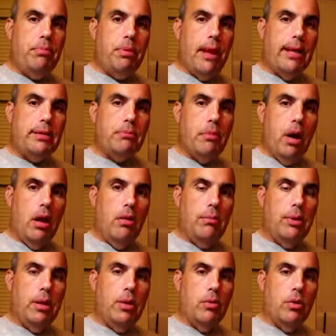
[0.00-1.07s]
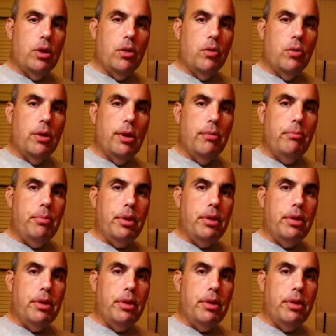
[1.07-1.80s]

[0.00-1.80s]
Plastic Model Building 101,